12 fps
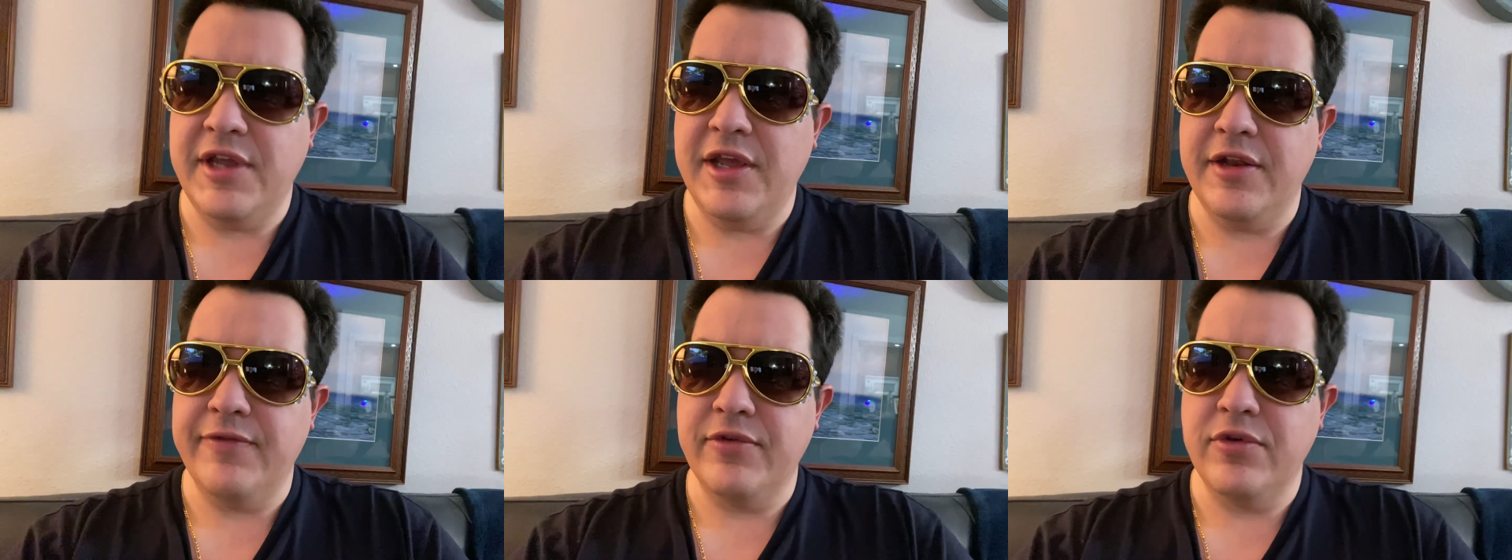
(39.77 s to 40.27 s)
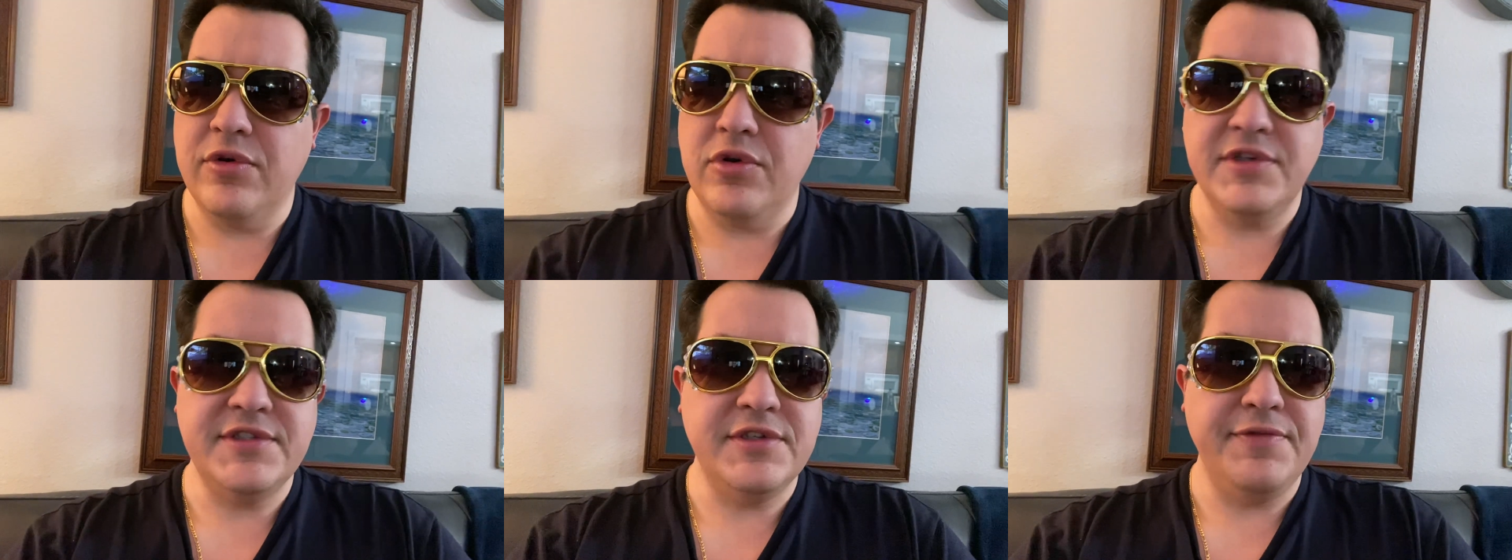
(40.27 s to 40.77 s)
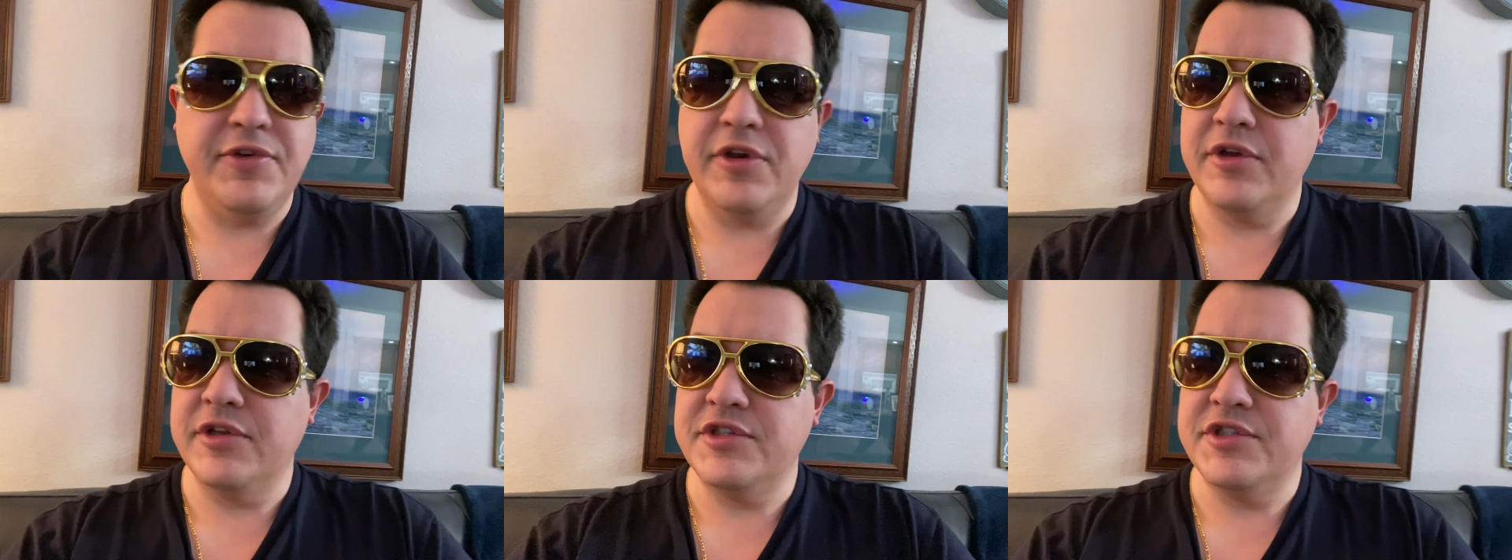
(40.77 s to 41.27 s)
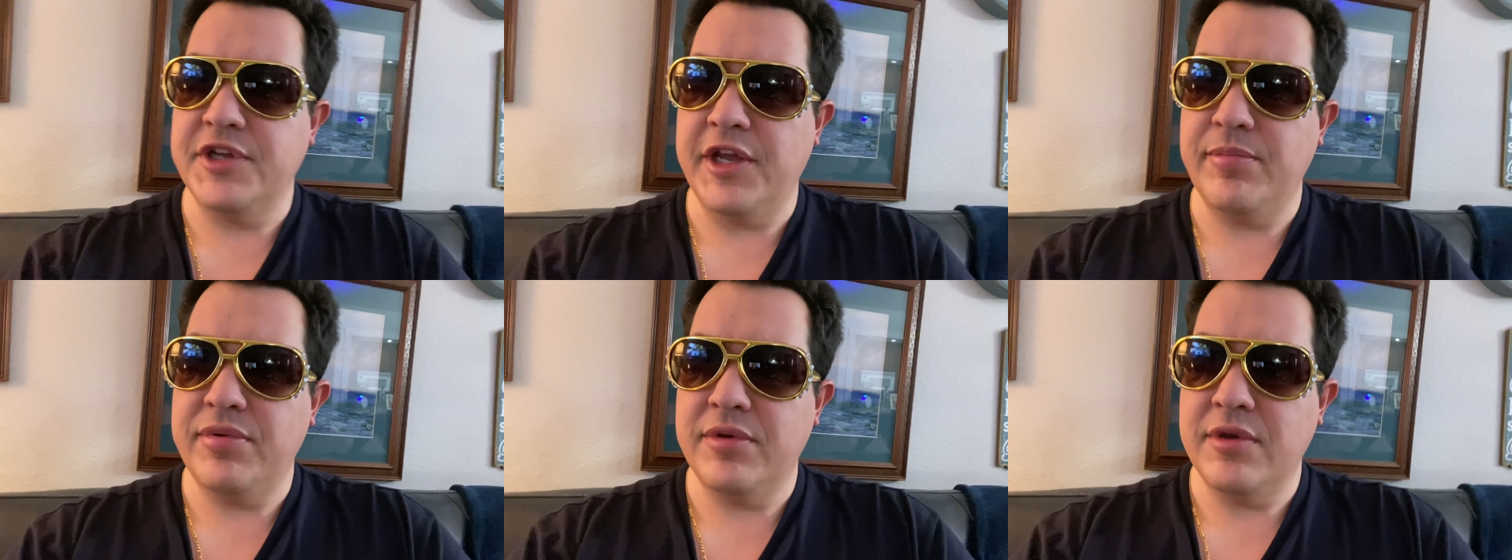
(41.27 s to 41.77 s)
and of course, if you're in good
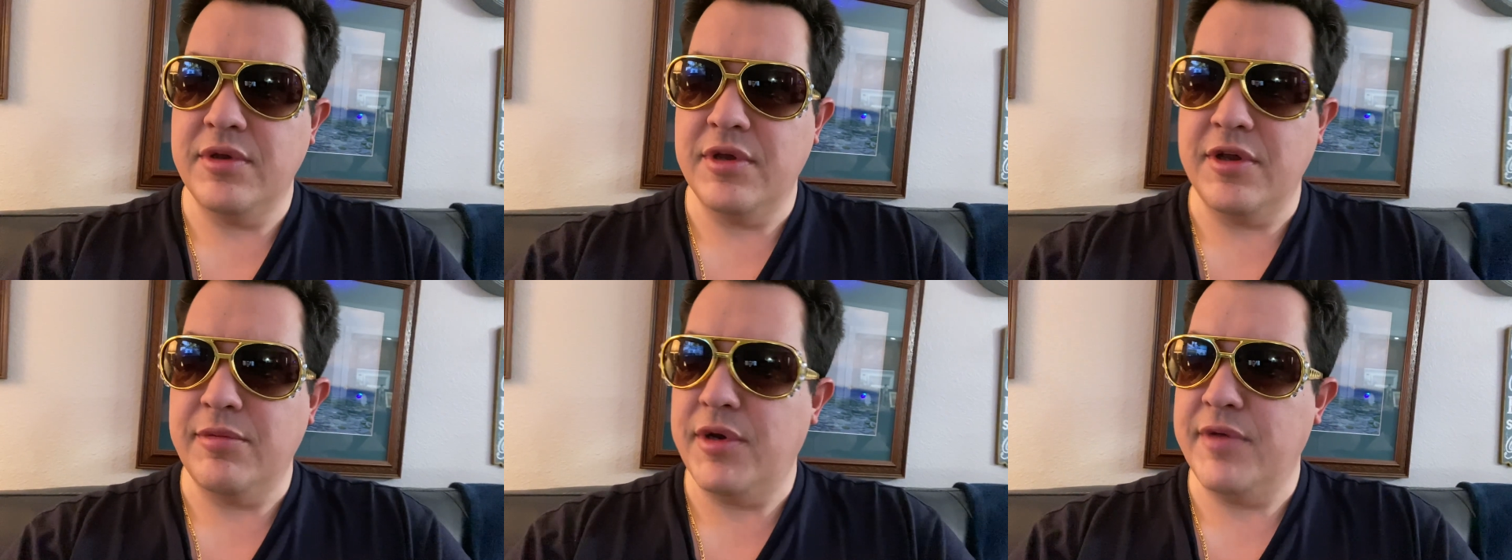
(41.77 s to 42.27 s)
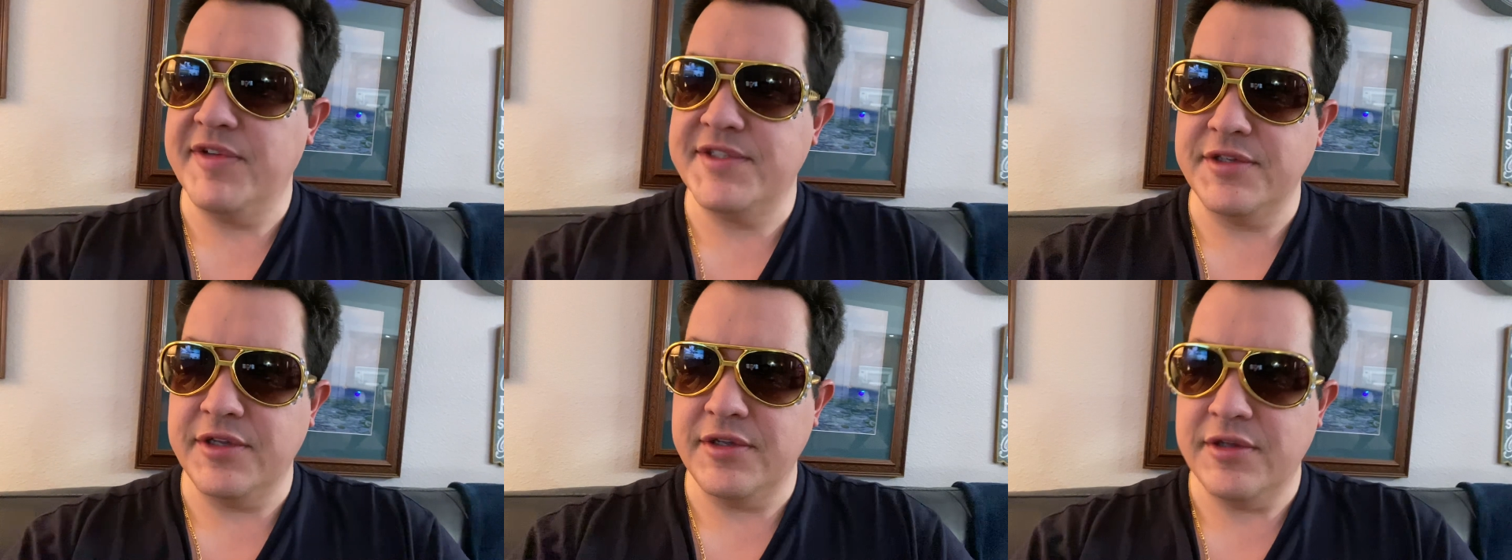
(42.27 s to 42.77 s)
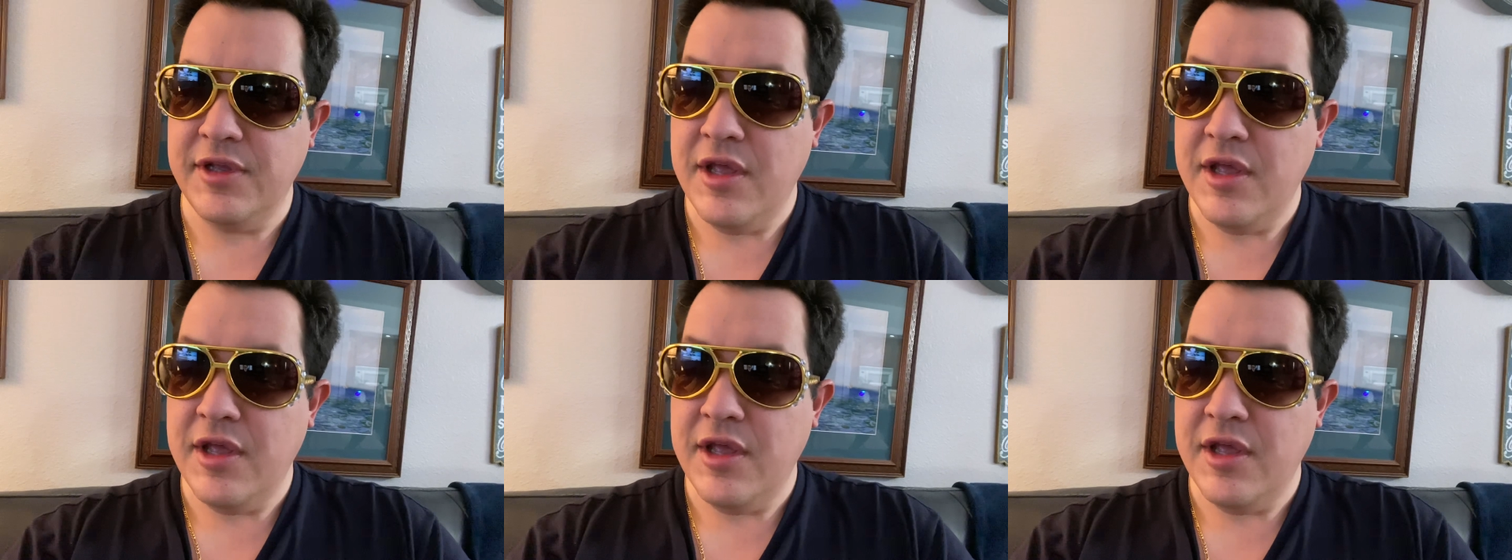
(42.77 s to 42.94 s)
shape. Obviously,